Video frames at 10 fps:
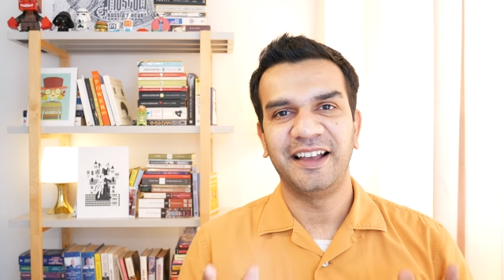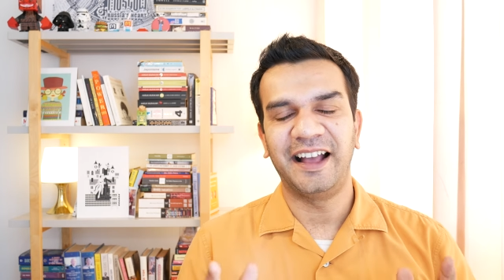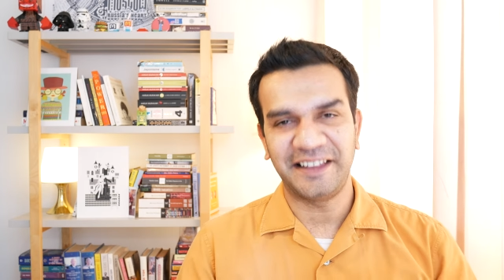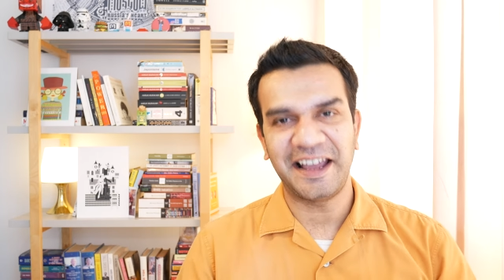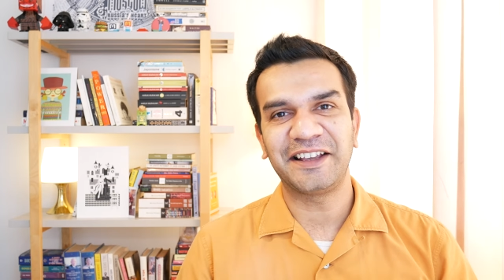
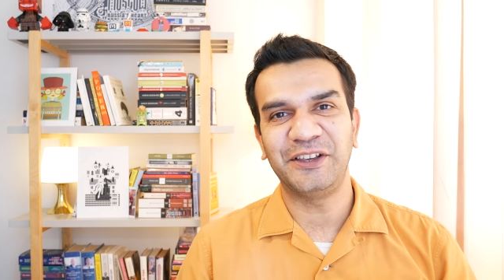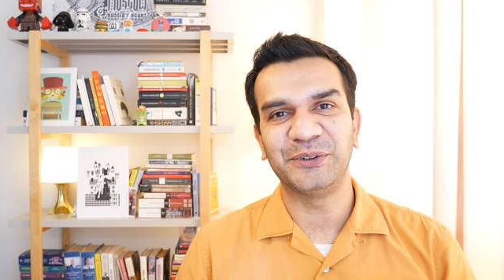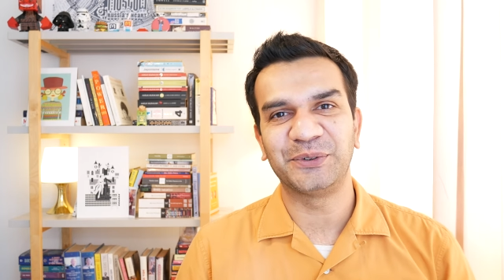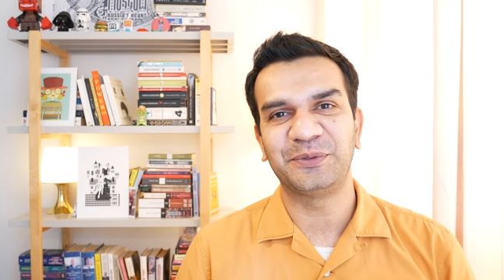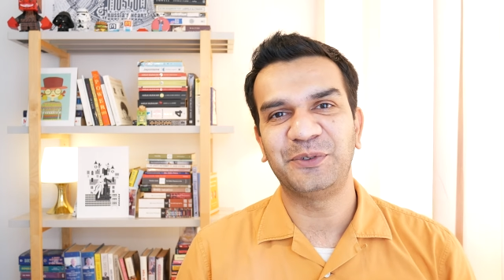And thank
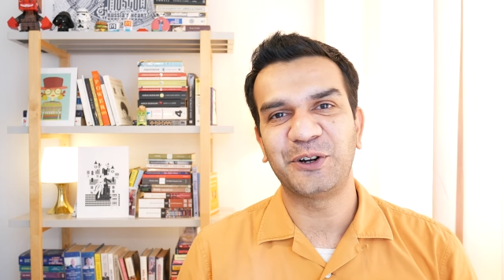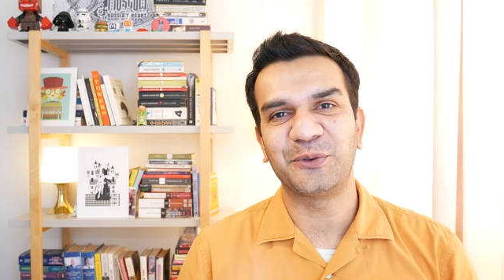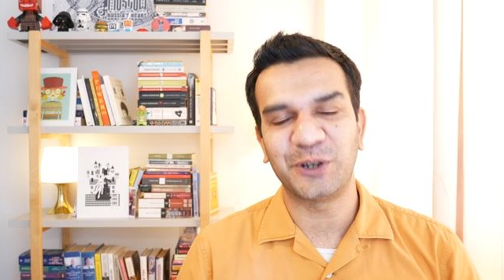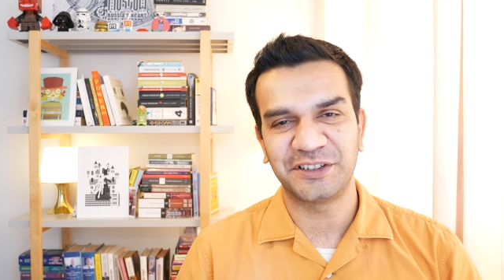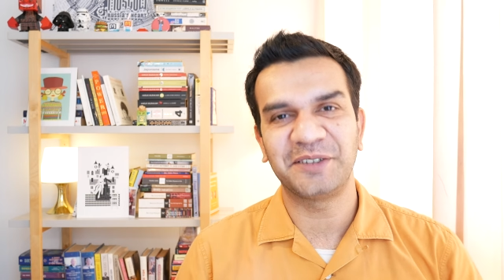you for
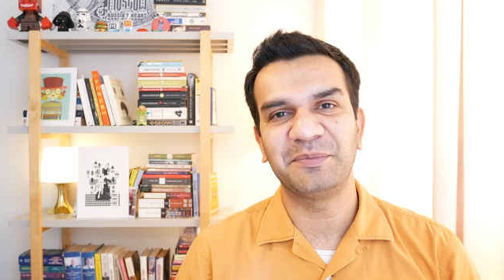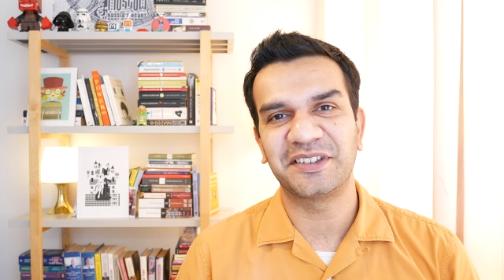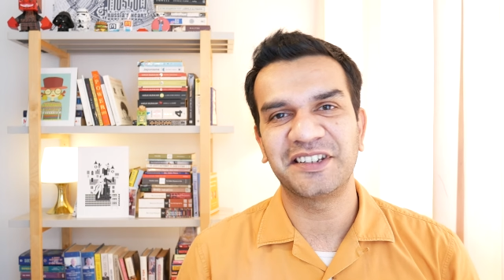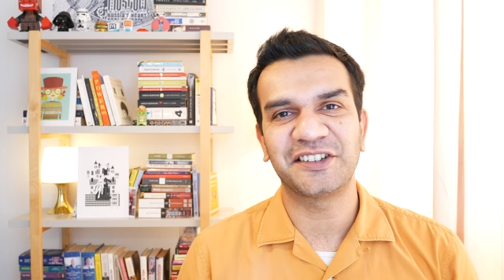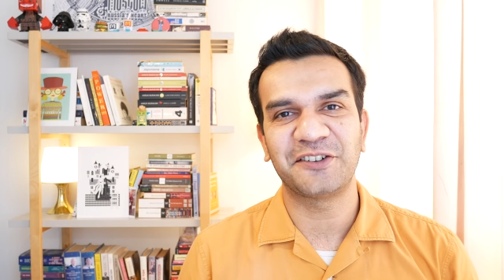watching
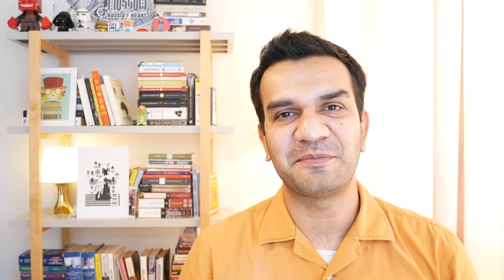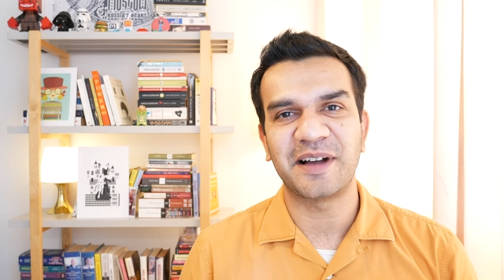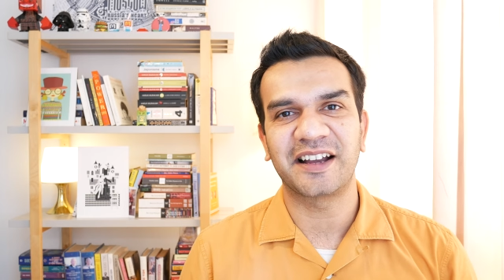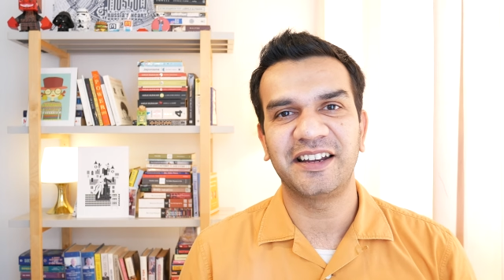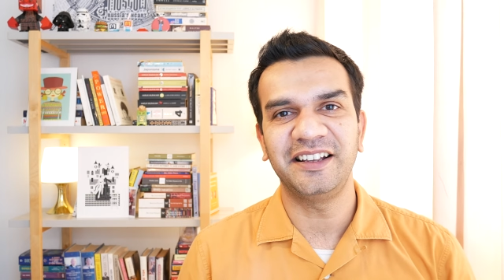Business of
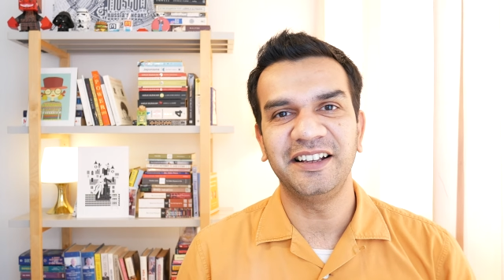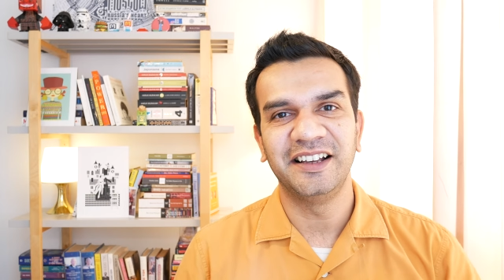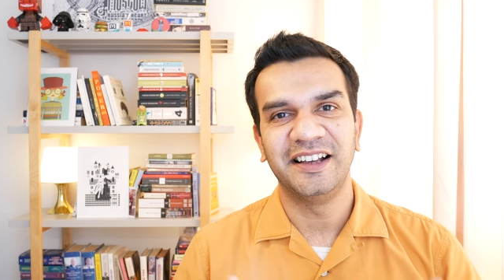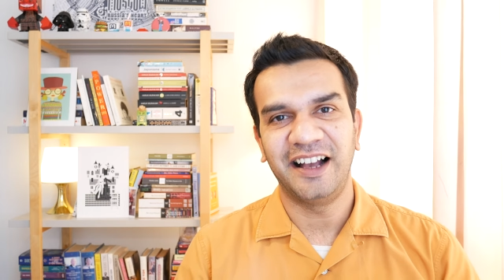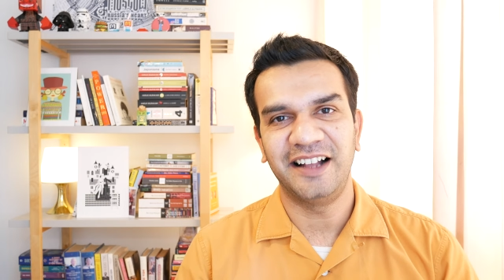Marketing.
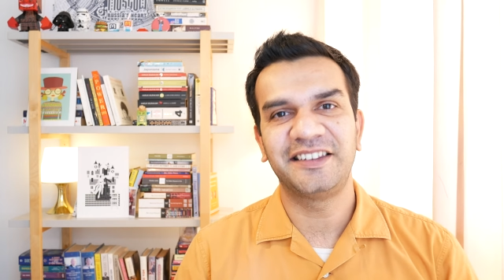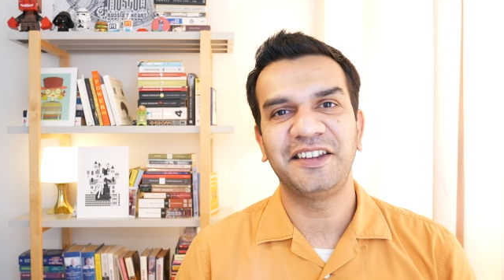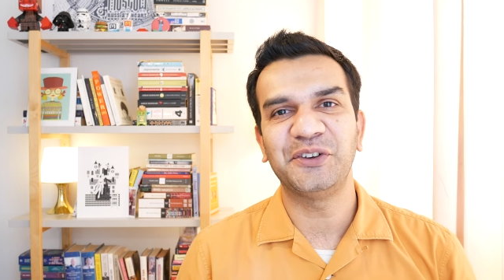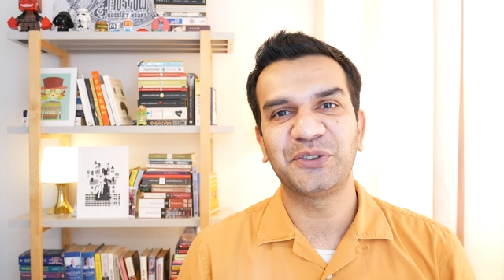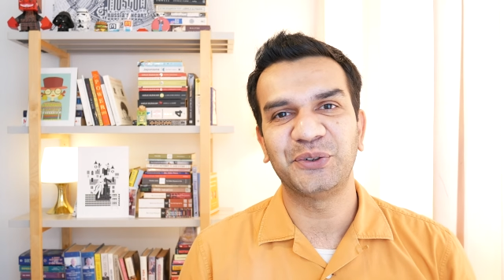I'll
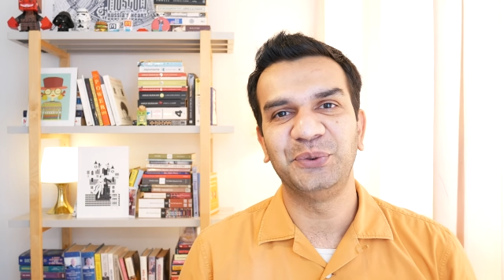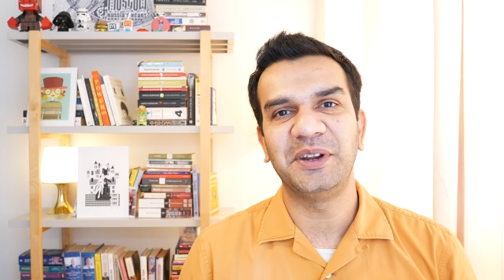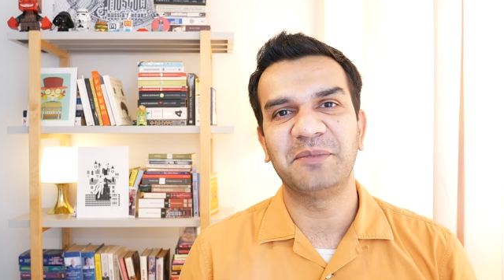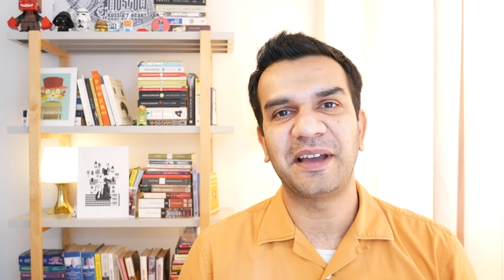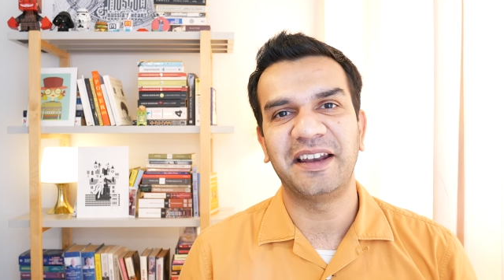see you soon
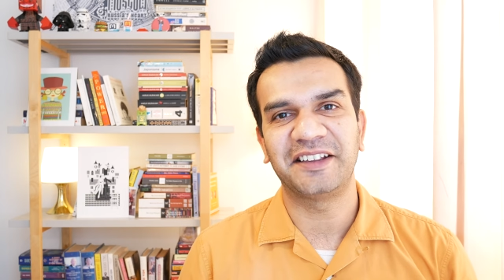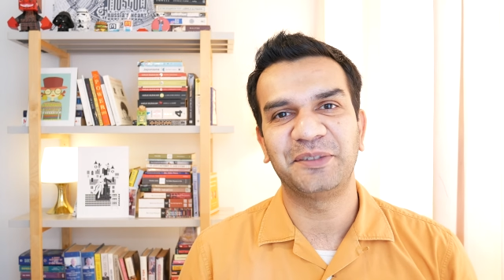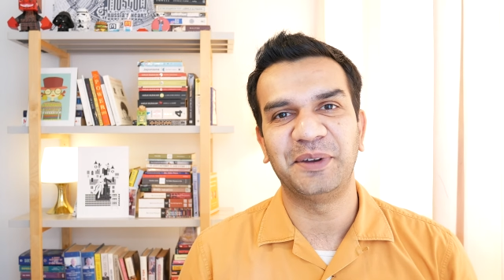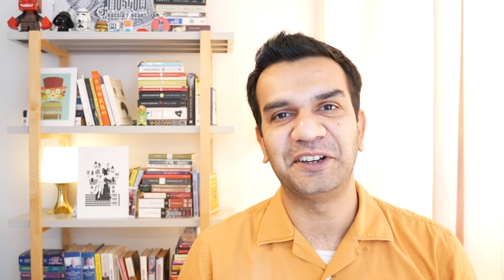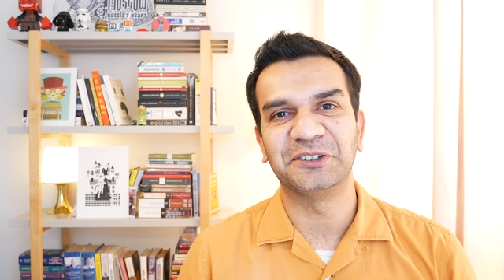in my
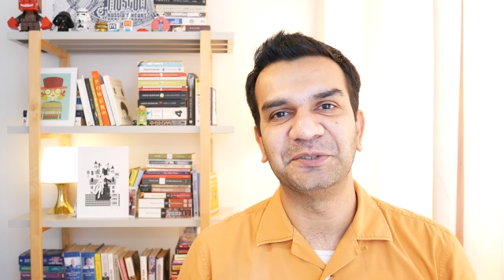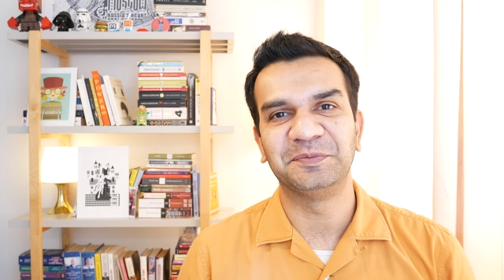next video.